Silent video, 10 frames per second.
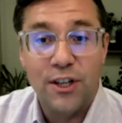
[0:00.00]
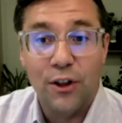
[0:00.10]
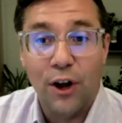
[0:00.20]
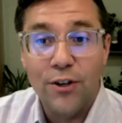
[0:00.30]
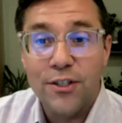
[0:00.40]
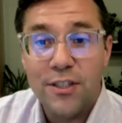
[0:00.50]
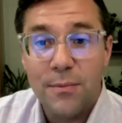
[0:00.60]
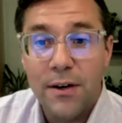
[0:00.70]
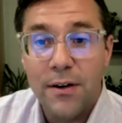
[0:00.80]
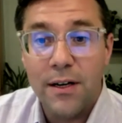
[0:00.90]
the largest
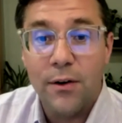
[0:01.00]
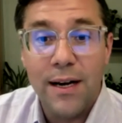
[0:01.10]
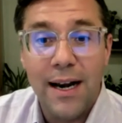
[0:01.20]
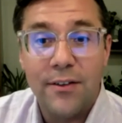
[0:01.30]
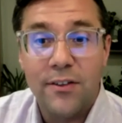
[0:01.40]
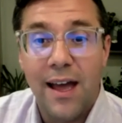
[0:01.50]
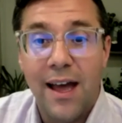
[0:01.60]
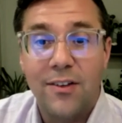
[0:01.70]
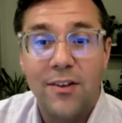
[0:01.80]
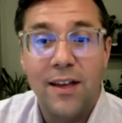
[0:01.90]
emitter in greenhouse
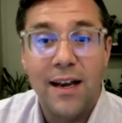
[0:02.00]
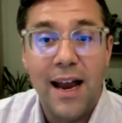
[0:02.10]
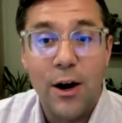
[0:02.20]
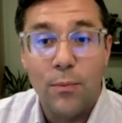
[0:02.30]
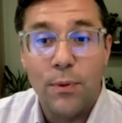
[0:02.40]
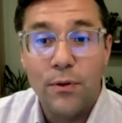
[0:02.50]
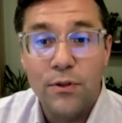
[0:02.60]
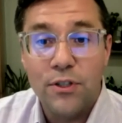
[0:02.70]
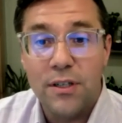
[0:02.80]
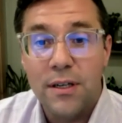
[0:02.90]
gases and air
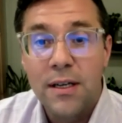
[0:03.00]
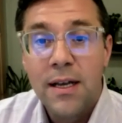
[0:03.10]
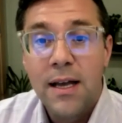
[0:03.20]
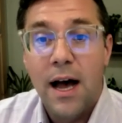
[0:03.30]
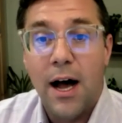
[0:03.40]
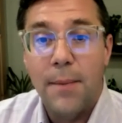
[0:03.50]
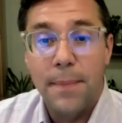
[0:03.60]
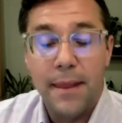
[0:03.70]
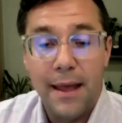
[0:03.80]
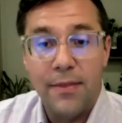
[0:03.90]
pollution
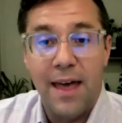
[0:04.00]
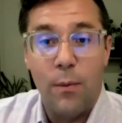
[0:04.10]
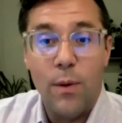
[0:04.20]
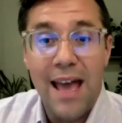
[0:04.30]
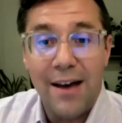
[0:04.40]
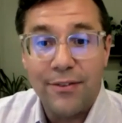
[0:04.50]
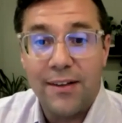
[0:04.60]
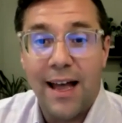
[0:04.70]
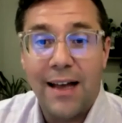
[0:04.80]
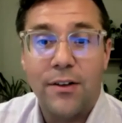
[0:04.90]
that we have to
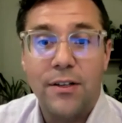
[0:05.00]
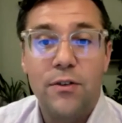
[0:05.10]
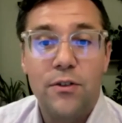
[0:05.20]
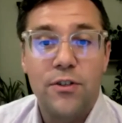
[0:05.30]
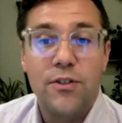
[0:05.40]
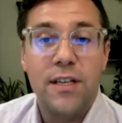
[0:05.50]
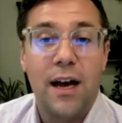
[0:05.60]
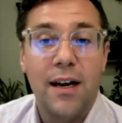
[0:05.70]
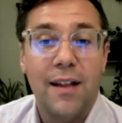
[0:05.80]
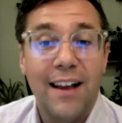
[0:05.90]
tackle in New Jersey
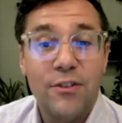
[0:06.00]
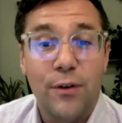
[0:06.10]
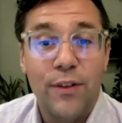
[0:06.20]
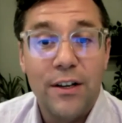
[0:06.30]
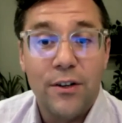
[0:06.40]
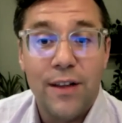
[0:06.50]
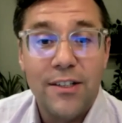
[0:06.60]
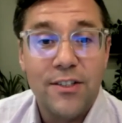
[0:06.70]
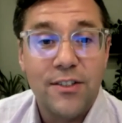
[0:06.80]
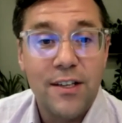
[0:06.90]
on electric vehicle
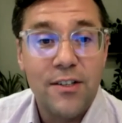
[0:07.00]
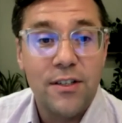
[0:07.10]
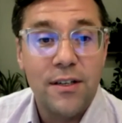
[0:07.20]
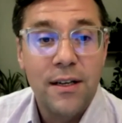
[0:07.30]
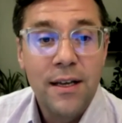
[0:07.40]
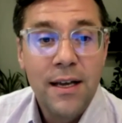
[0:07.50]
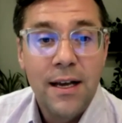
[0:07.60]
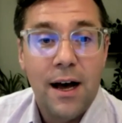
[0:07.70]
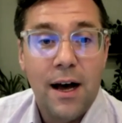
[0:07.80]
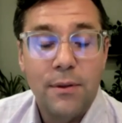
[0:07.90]
legislation
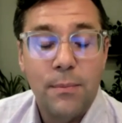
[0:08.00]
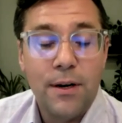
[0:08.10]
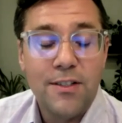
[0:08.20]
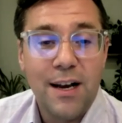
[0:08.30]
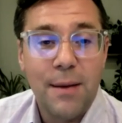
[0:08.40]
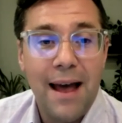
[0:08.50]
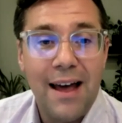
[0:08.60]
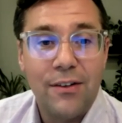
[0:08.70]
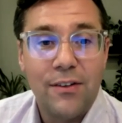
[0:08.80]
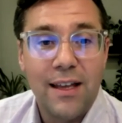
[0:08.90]
to put us on a
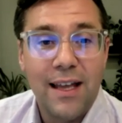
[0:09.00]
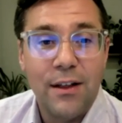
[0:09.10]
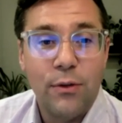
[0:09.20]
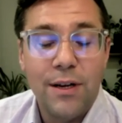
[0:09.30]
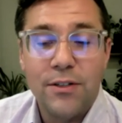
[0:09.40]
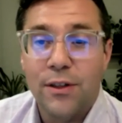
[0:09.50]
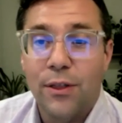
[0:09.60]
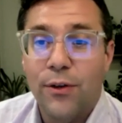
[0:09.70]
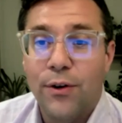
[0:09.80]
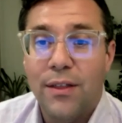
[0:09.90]
path to getting
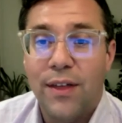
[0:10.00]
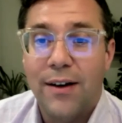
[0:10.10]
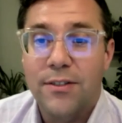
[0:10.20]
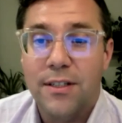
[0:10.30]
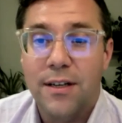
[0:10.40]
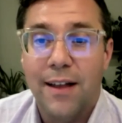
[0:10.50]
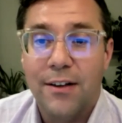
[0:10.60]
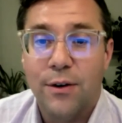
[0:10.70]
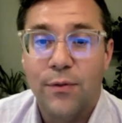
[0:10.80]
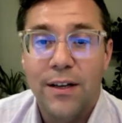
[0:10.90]
330,000
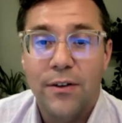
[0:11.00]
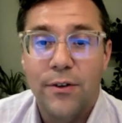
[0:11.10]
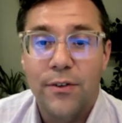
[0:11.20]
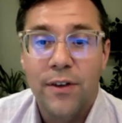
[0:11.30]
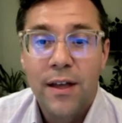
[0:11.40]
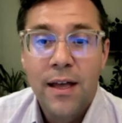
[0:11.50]
electric vehicles